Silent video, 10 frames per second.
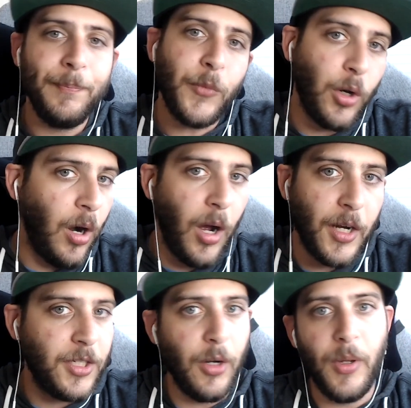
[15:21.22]
Her
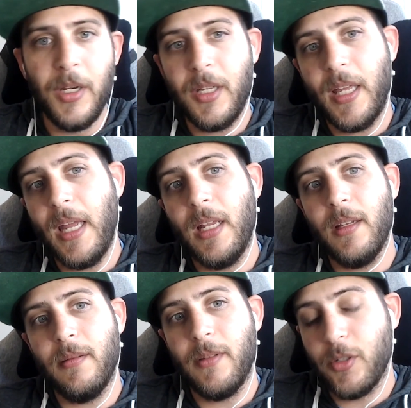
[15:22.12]
odds don't indicate
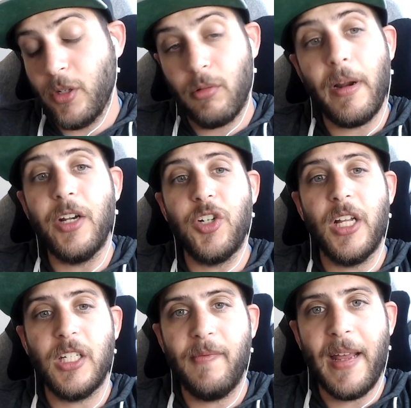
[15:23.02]
there's a great
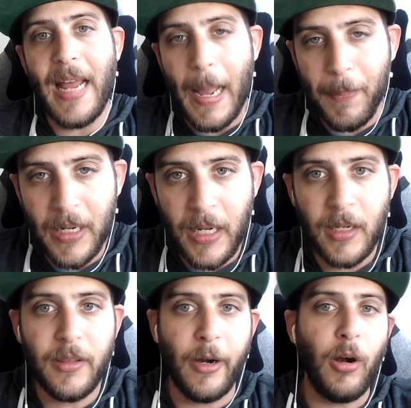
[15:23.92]
chance of that
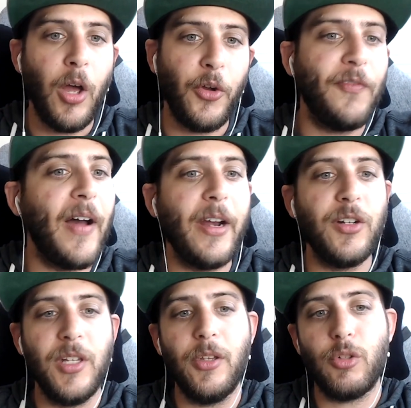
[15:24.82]
happening. There are other
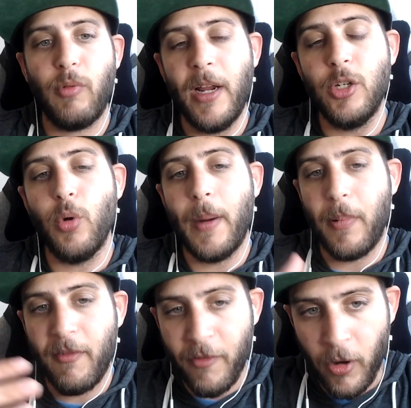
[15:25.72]
fighters in this range who I
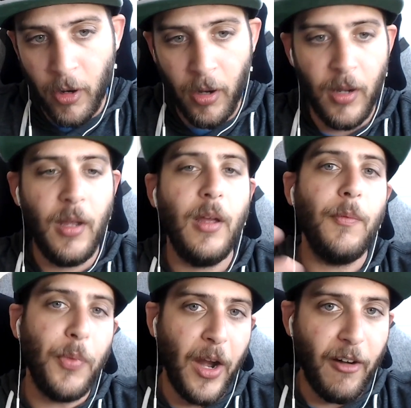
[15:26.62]
prefer.
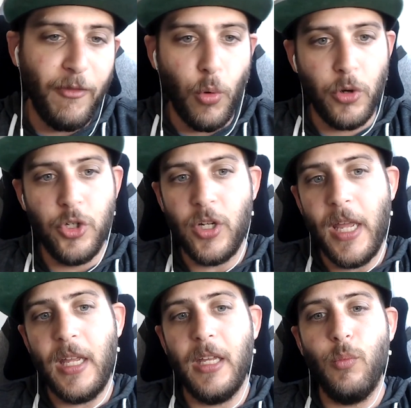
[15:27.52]
Therefore,
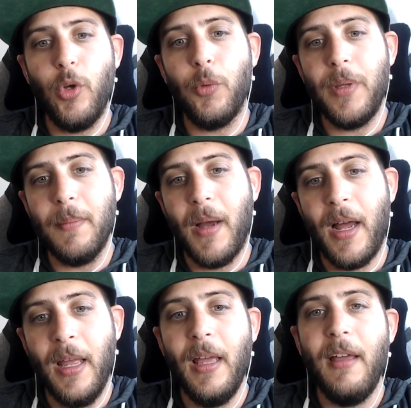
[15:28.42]
Chookagian will be
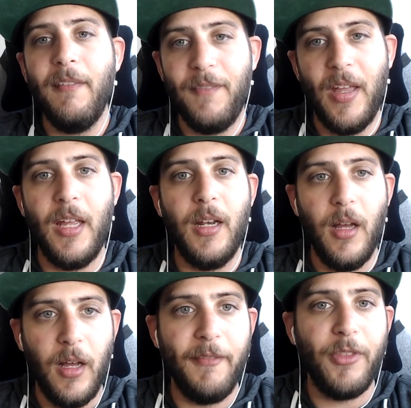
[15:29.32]
my fade
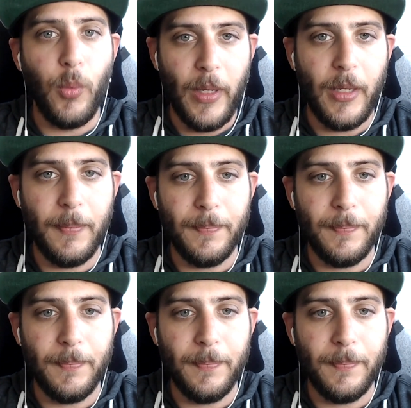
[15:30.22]
of the week.